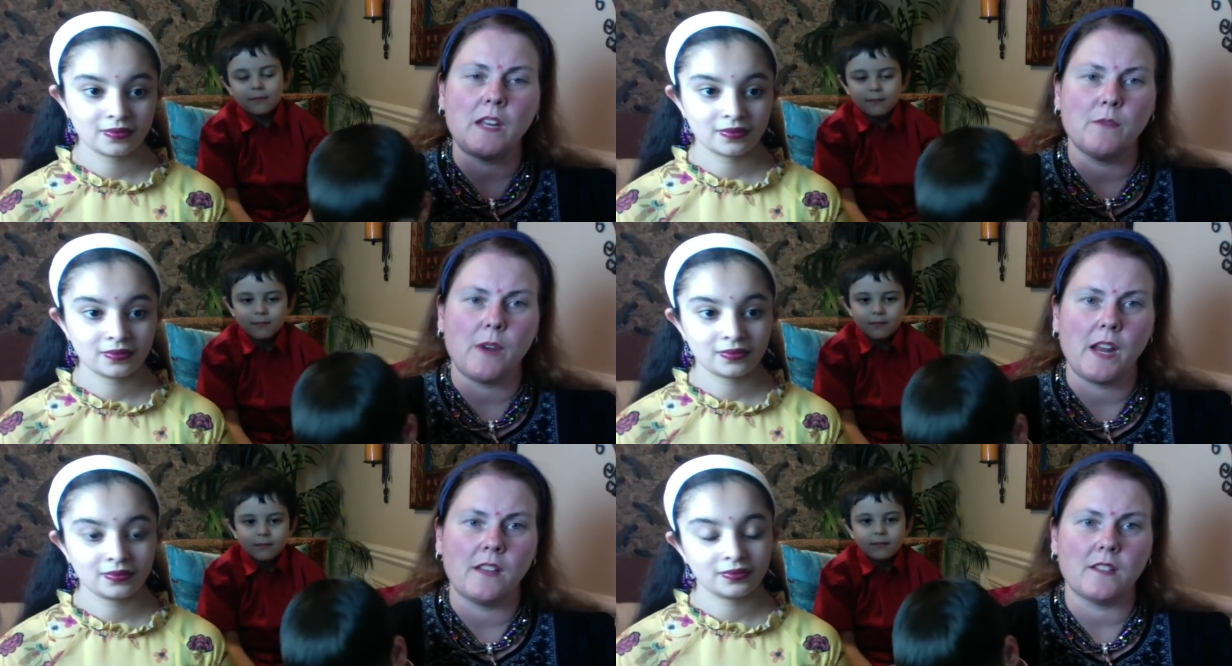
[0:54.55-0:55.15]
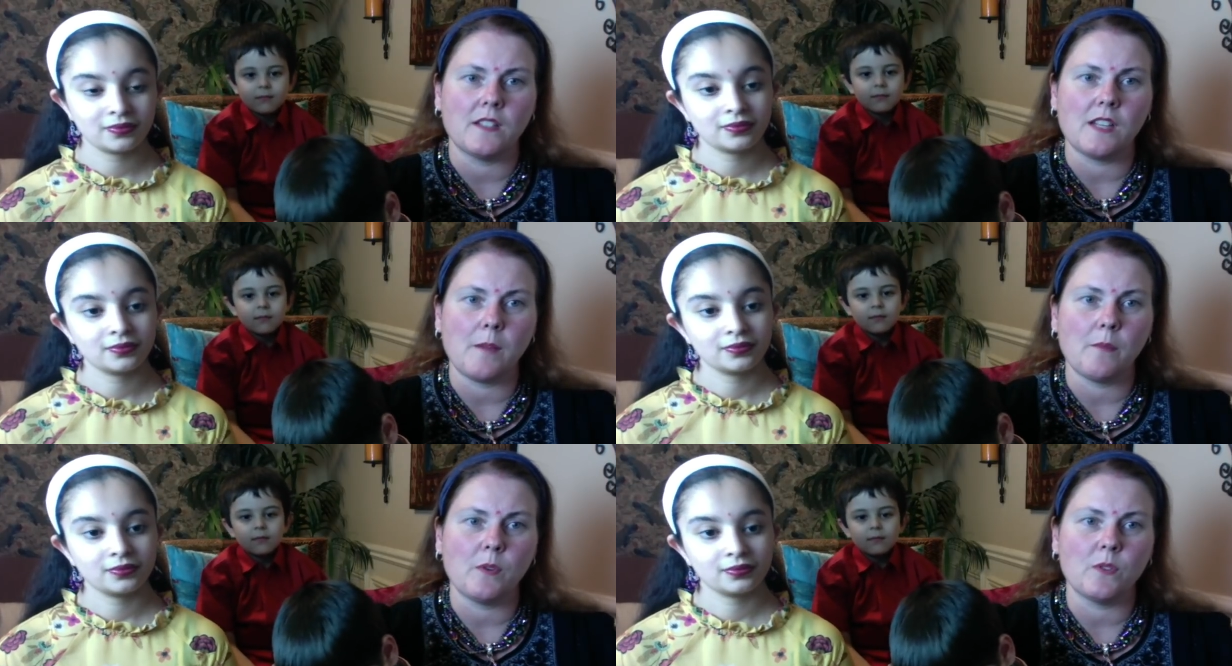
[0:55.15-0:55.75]
Speaker 1: rains, the
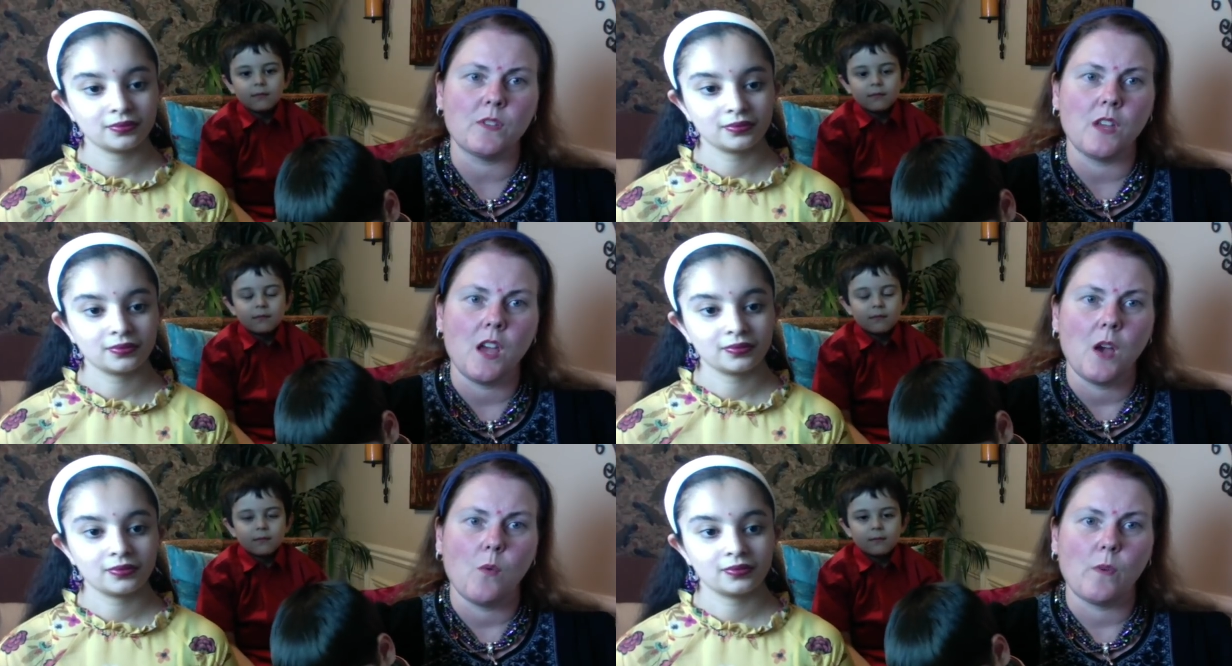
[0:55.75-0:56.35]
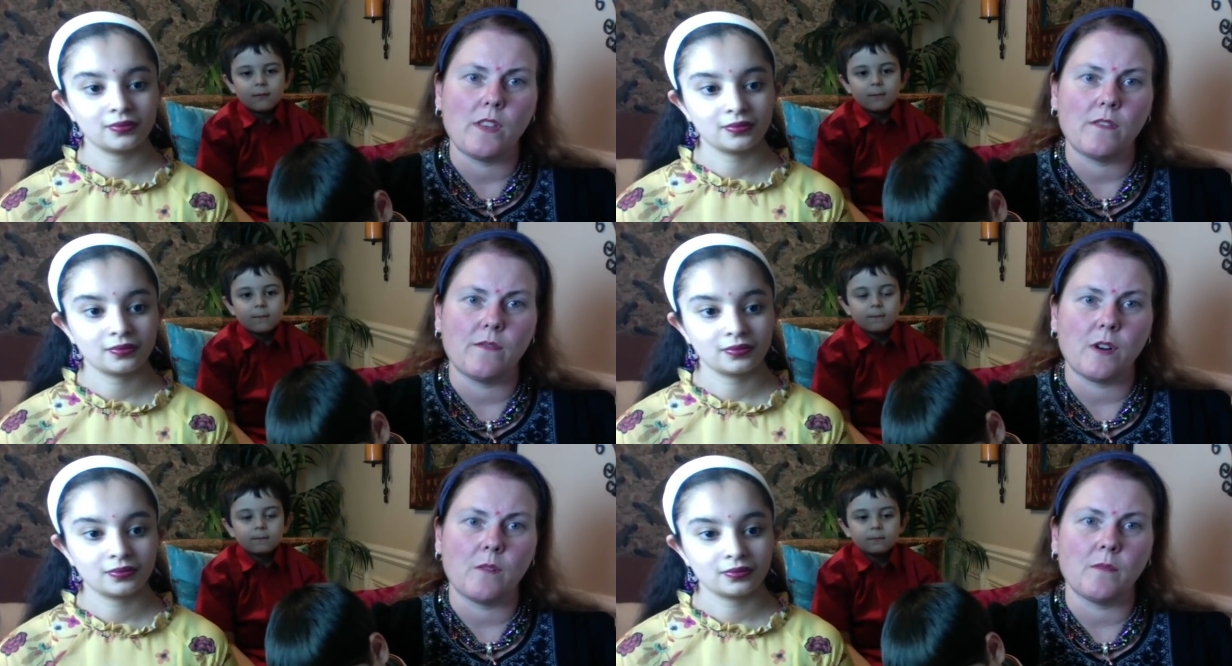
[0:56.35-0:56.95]
temples
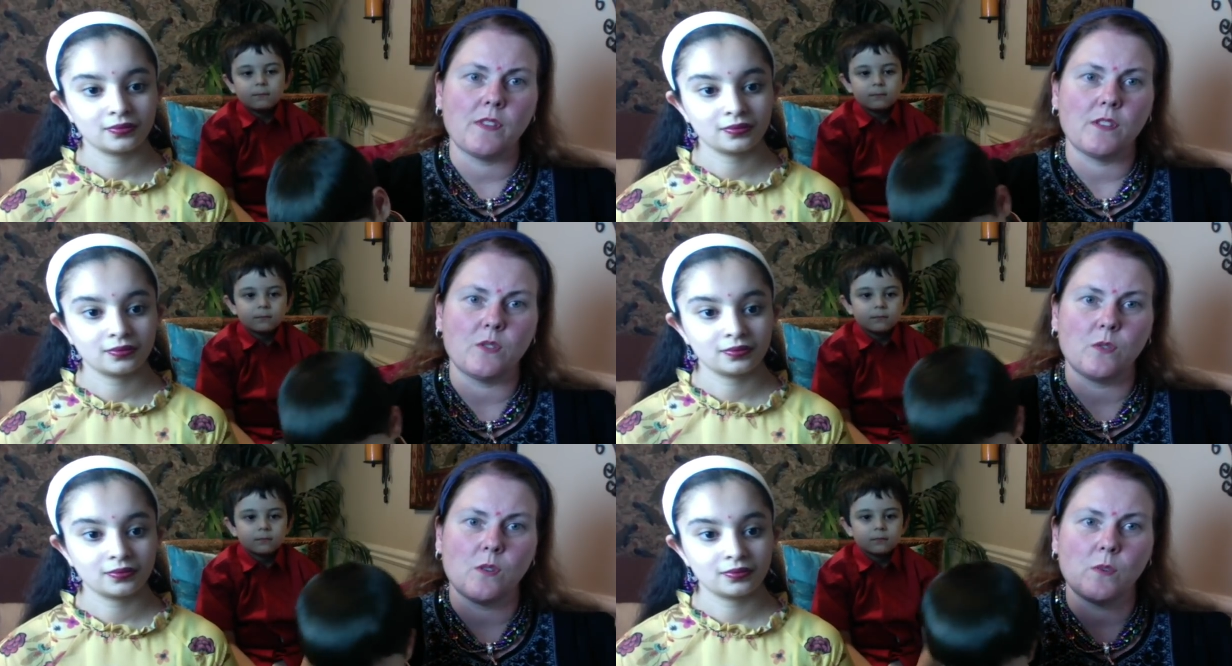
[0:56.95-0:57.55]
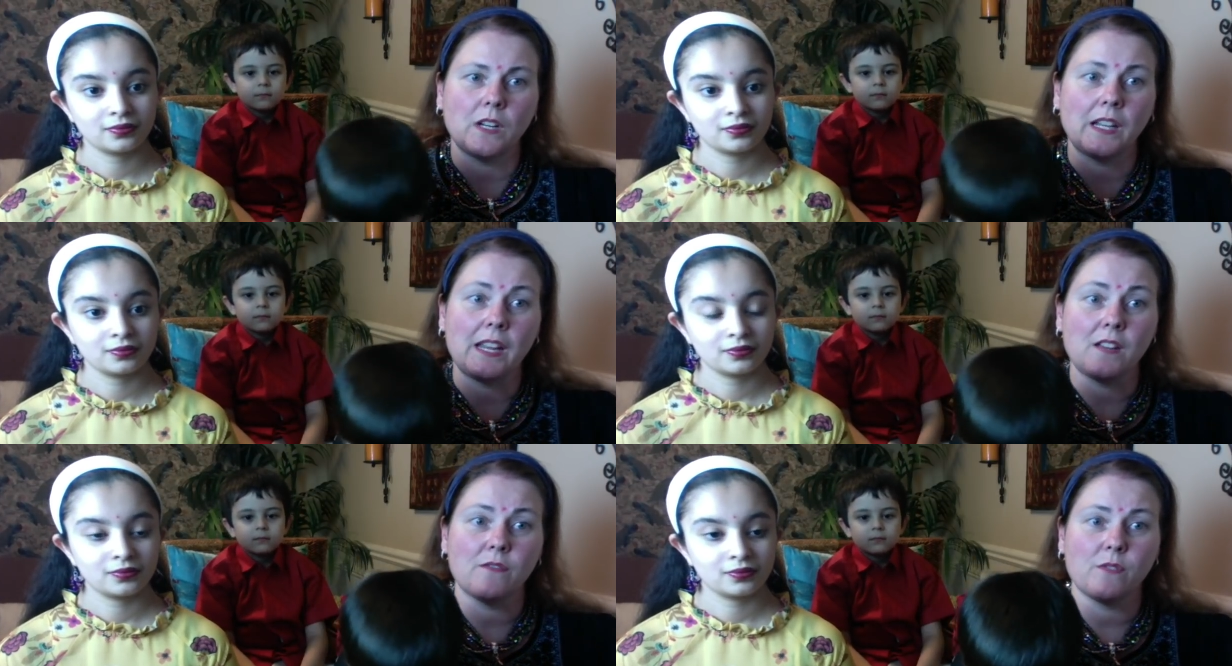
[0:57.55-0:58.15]
from Thrissur were
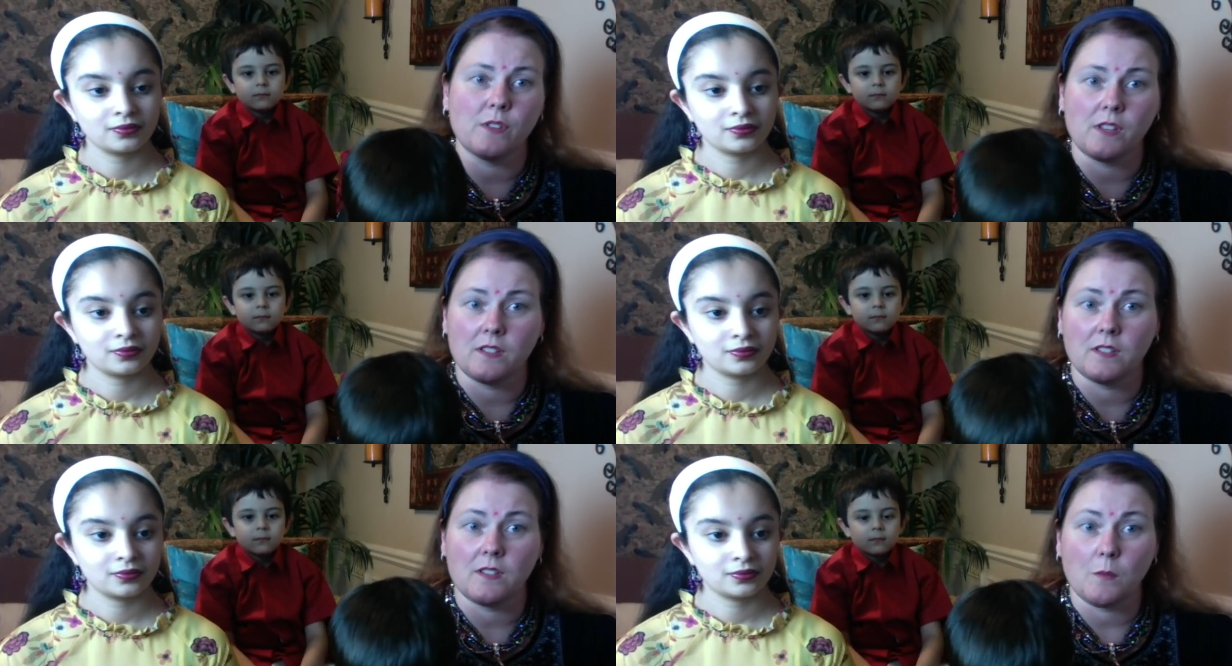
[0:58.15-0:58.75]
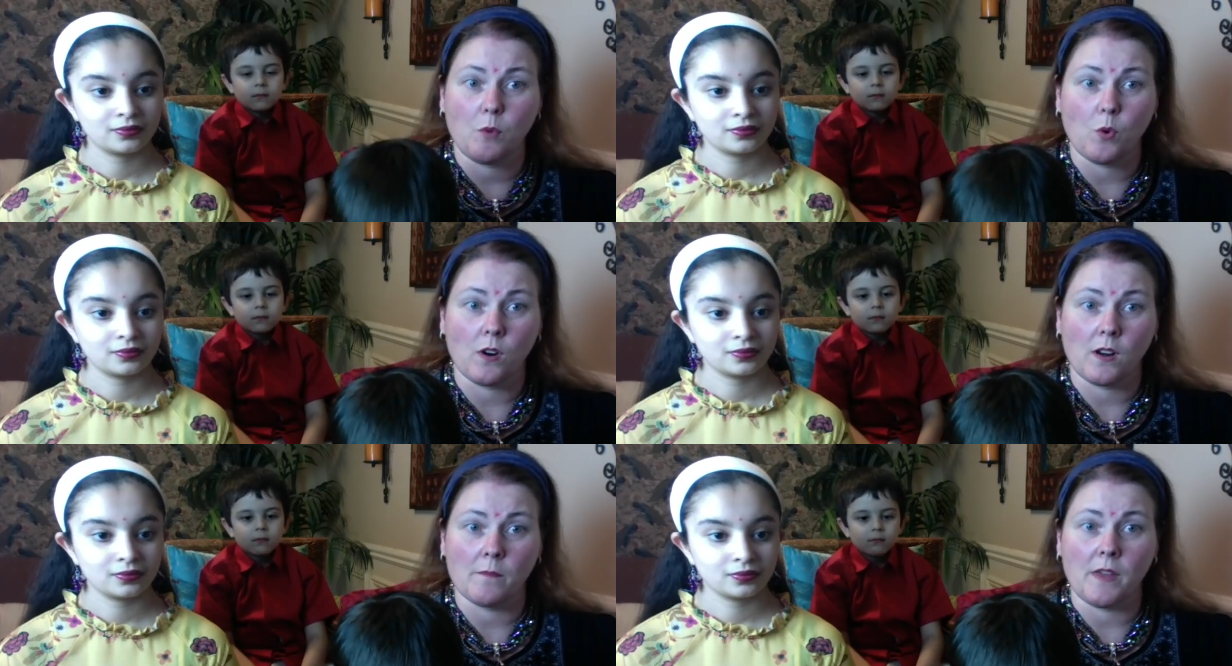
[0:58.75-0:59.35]
late for this
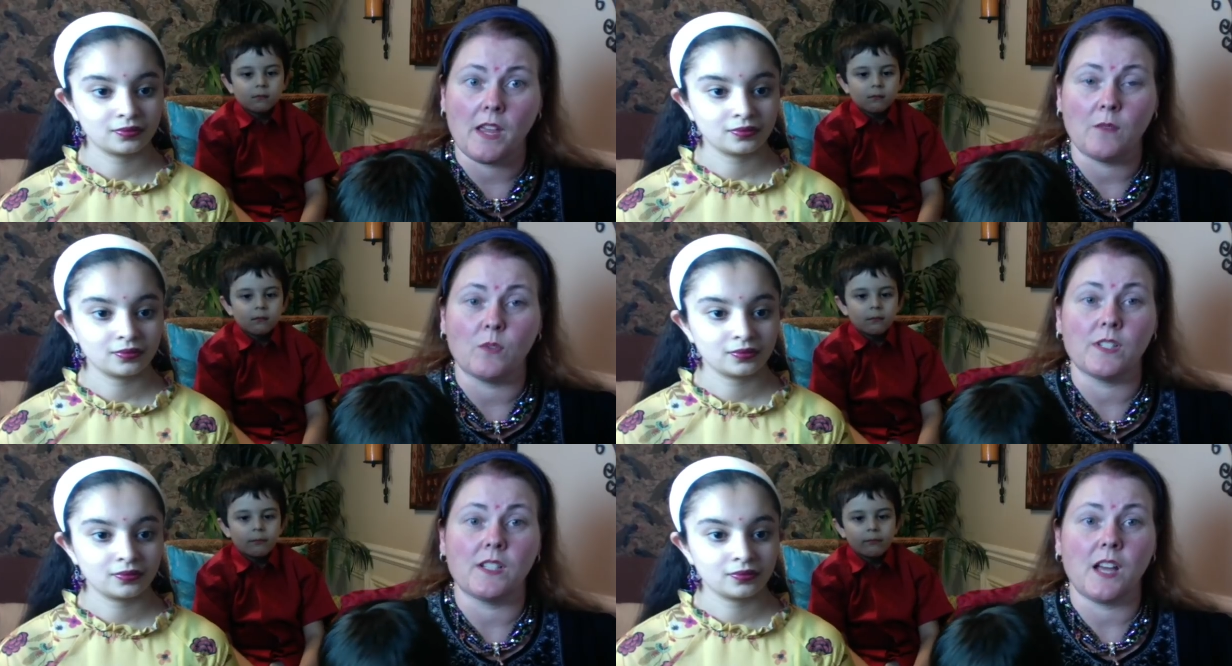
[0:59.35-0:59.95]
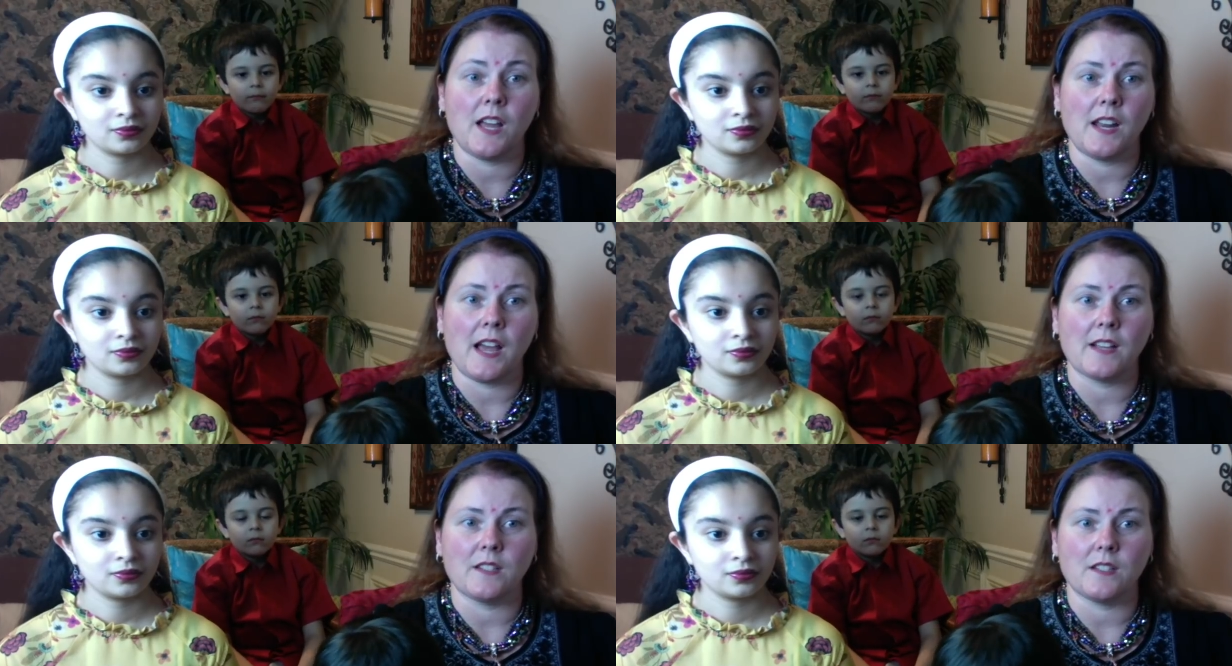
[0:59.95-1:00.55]
Pooram and were denied
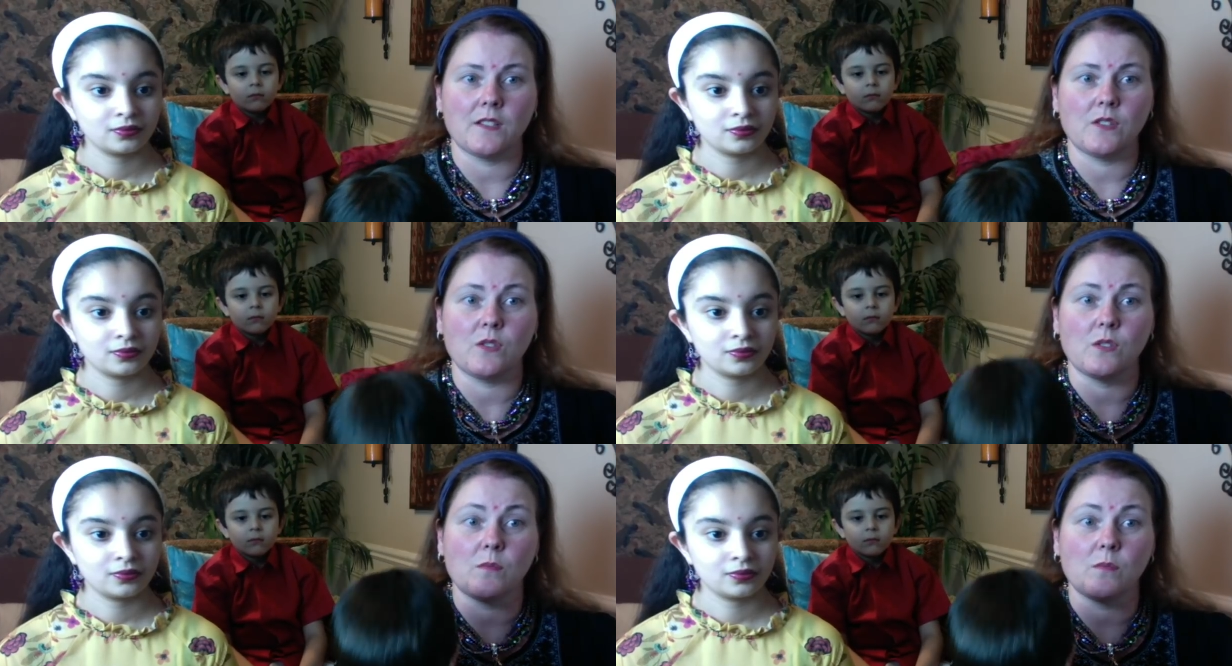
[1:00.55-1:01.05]
access to the